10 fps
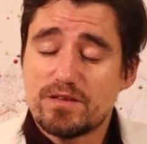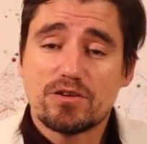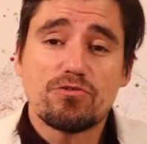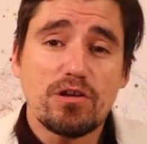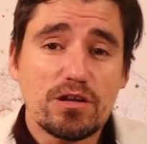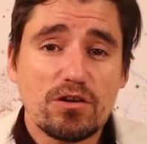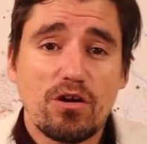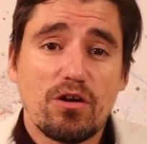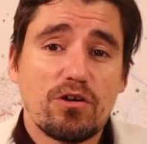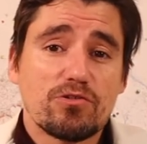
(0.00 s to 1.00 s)
it's a credit
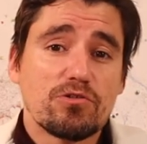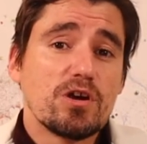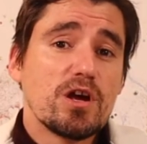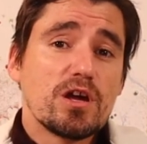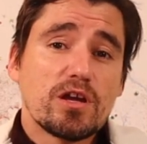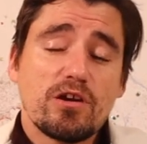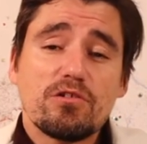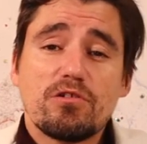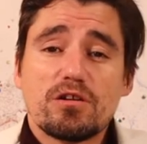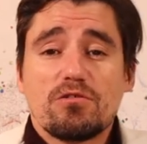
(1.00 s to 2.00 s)
card or
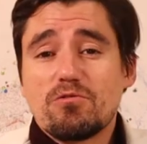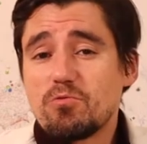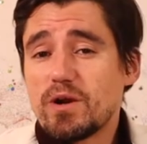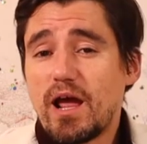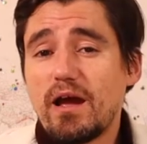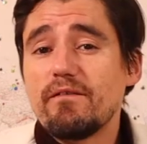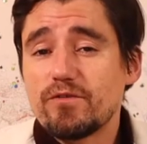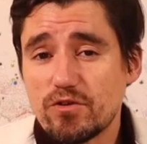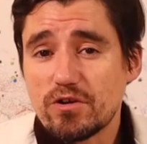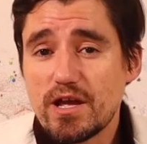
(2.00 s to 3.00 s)
care credit or
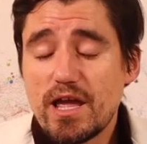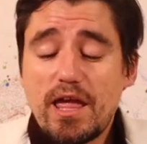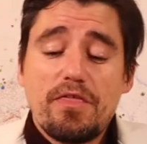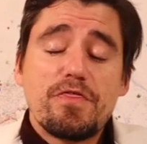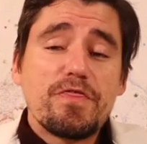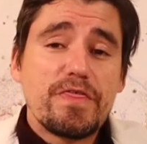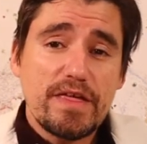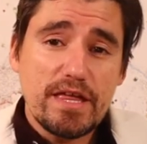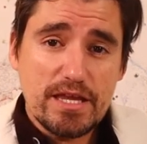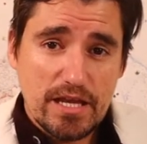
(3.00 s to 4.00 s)
whatever, and
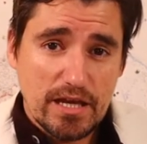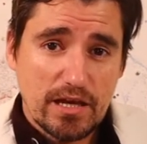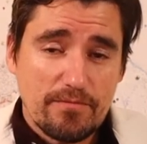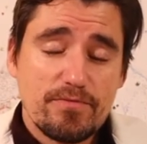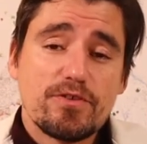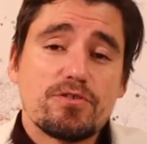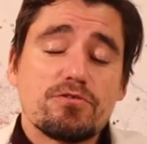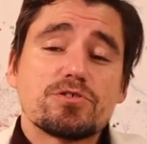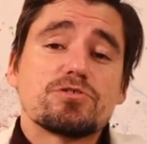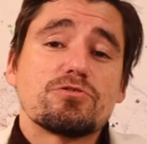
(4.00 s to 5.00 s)
then
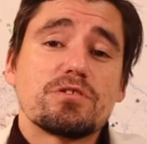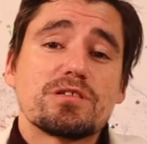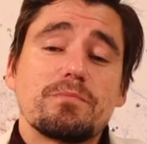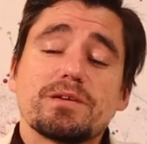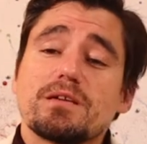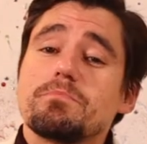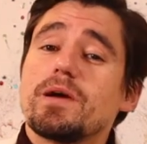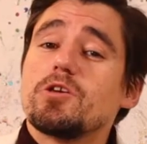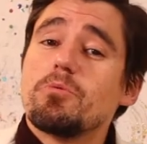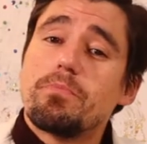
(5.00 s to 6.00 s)
your insurance company can
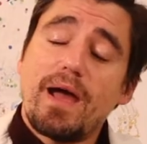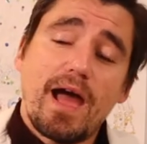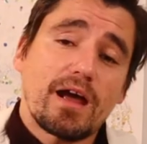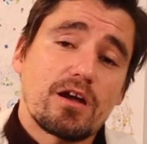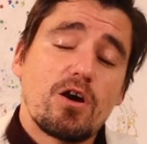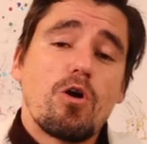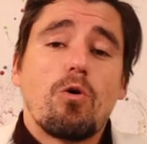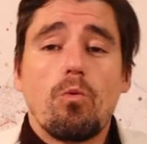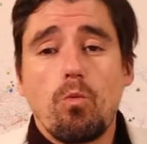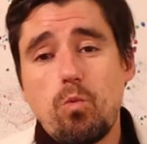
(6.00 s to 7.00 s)
pay you back
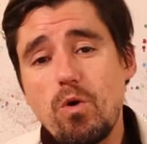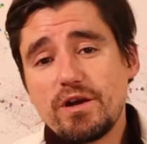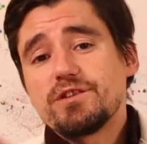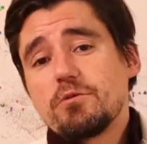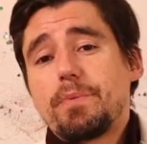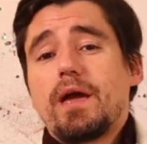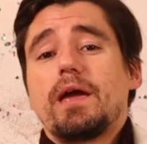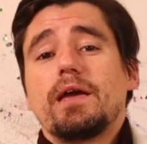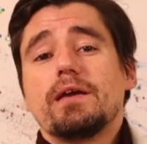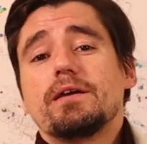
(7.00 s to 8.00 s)
once you
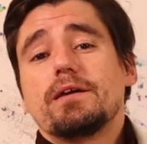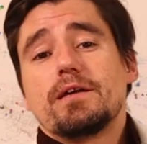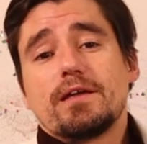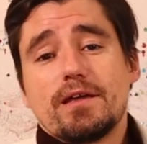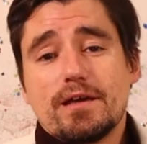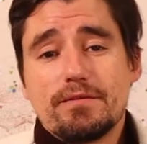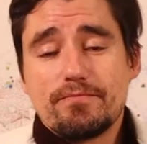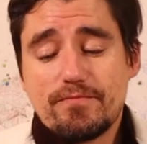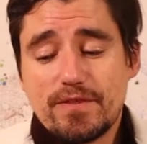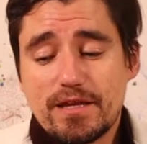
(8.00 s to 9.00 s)
pay
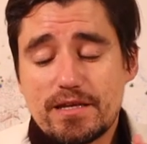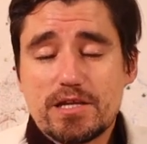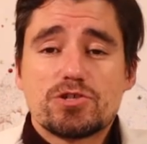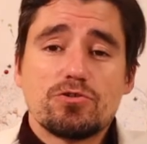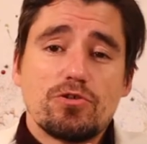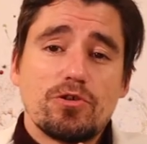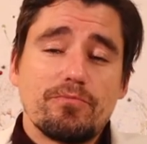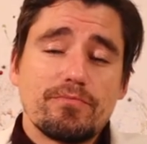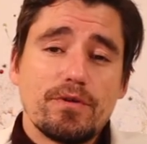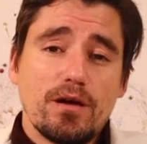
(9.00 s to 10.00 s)
the
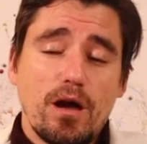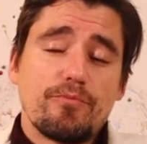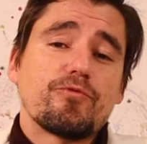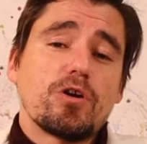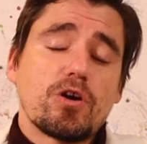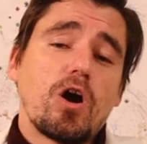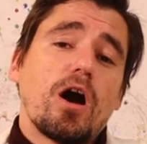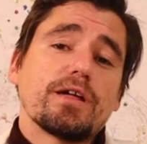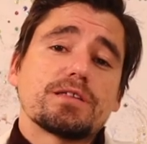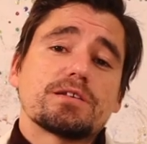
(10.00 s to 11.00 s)
initial upfront
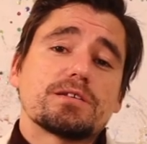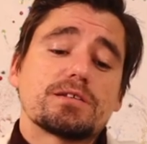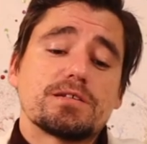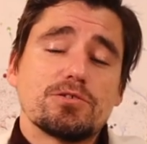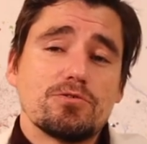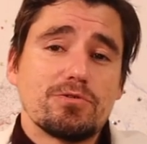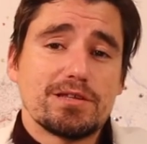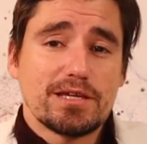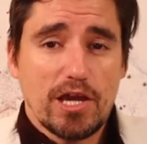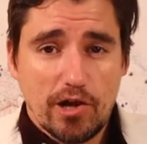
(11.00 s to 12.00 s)
cost to
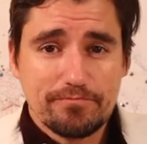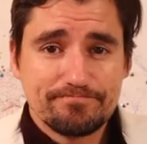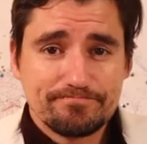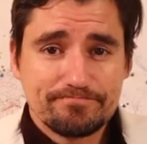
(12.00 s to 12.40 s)
get the care.